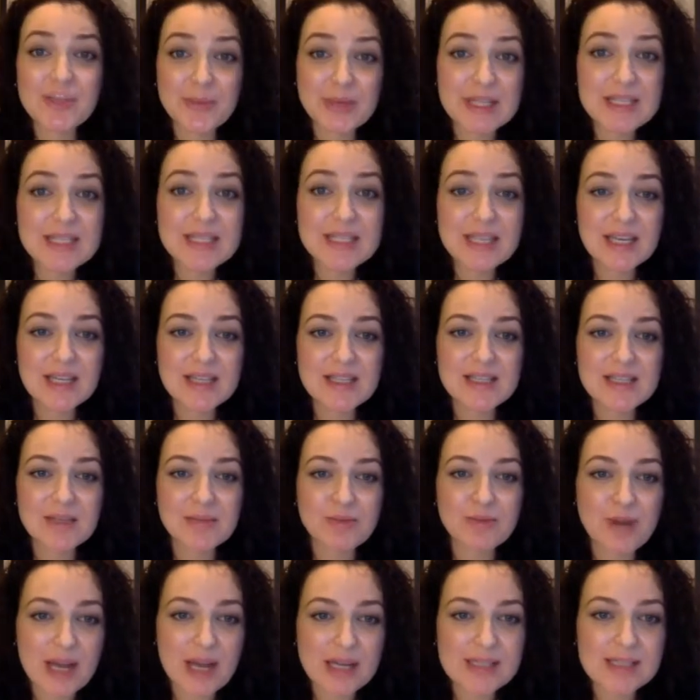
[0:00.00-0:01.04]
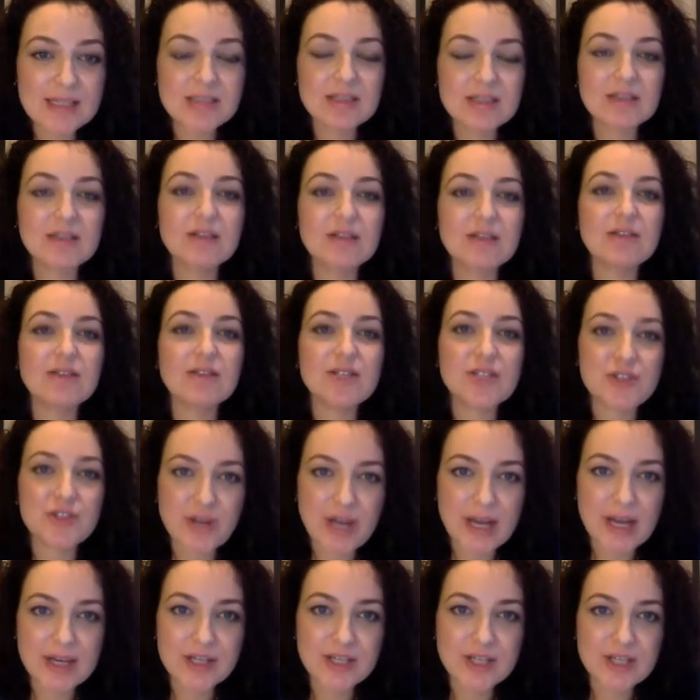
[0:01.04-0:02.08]
insights and practical
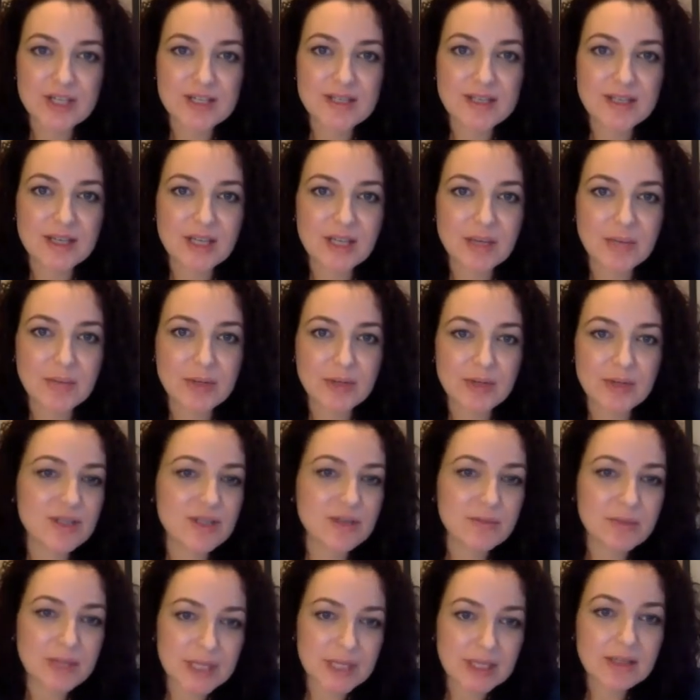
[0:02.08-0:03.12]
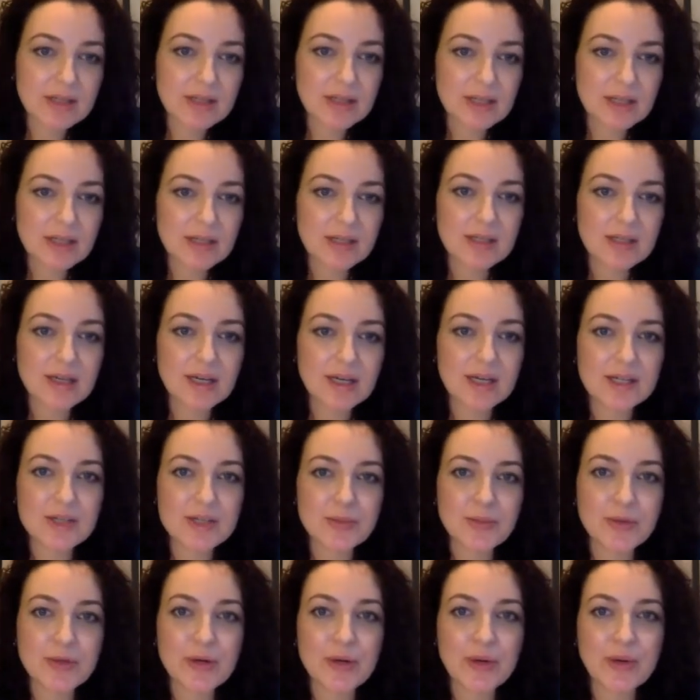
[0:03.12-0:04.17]
strategies that can be used immediately to
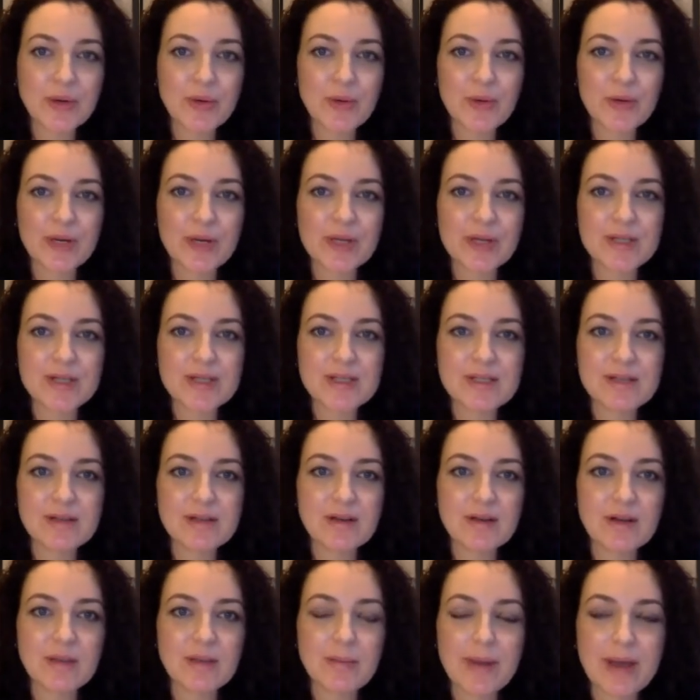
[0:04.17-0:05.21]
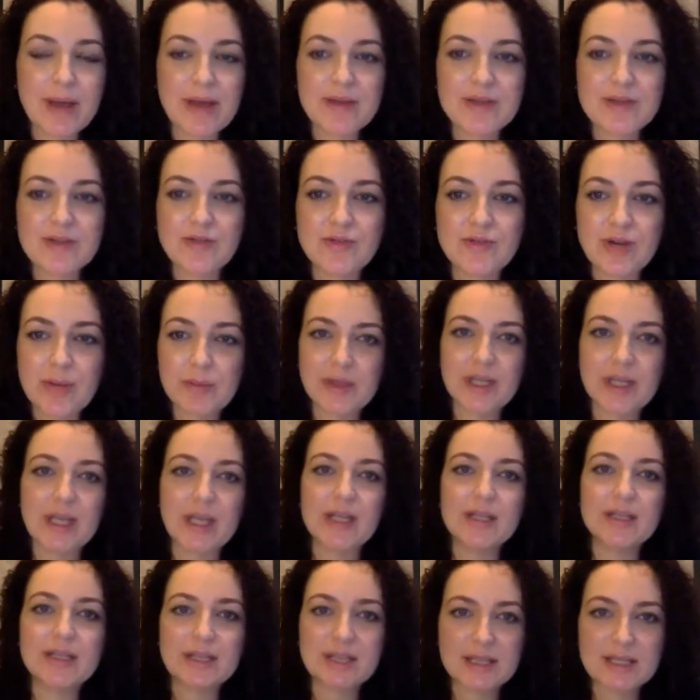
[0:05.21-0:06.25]
put our audience on a path to
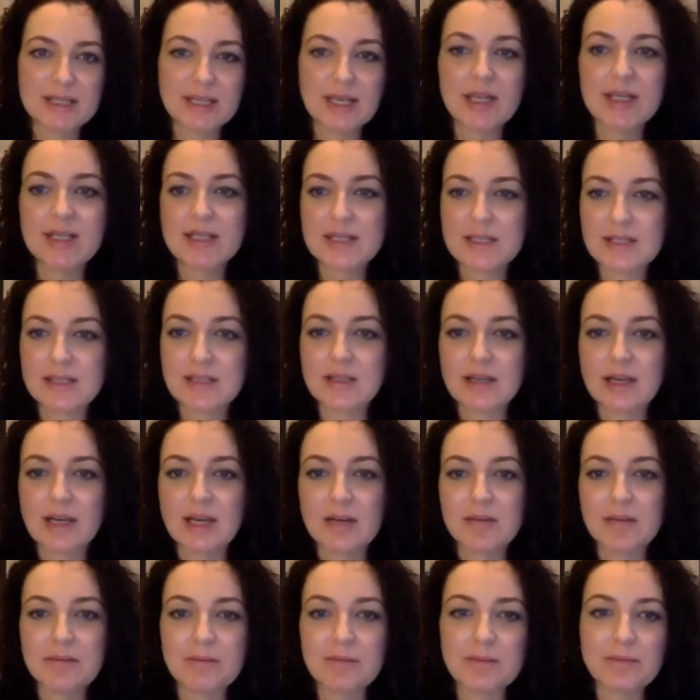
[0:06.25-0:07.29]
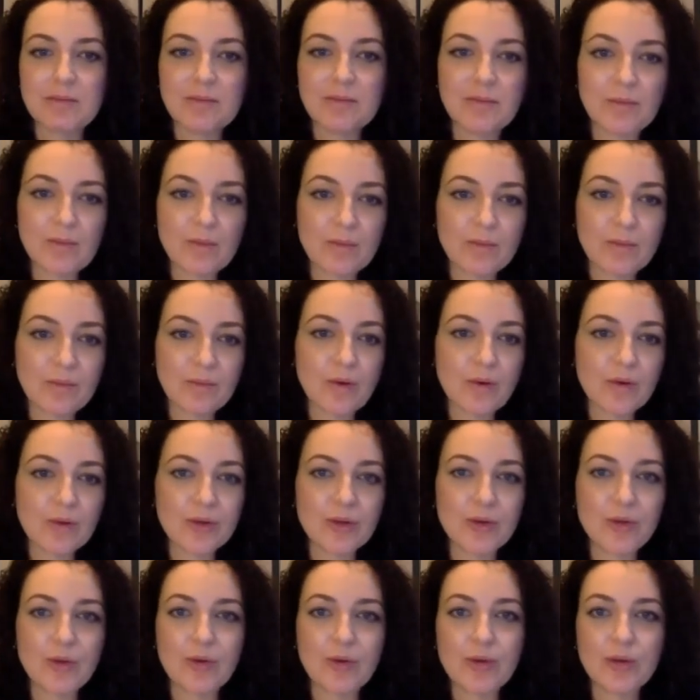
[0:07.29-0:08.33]
replicate success
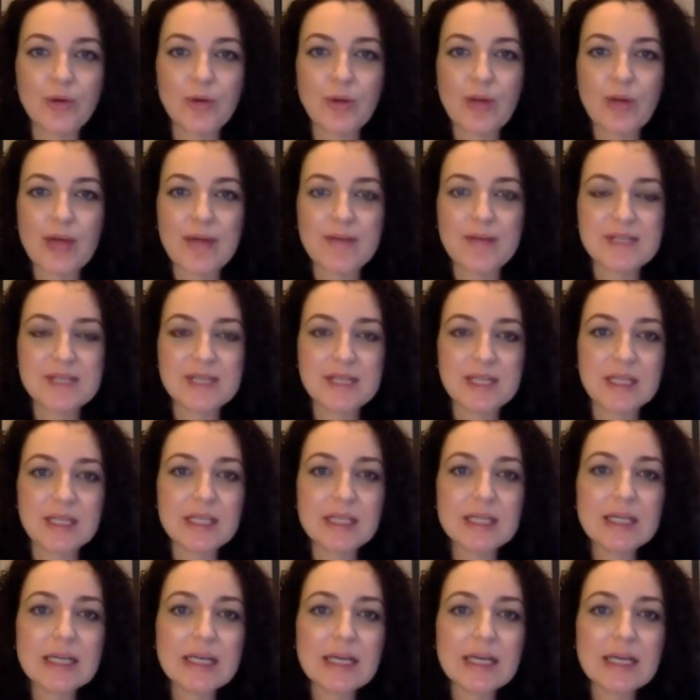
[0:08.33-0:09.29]
you all have seen.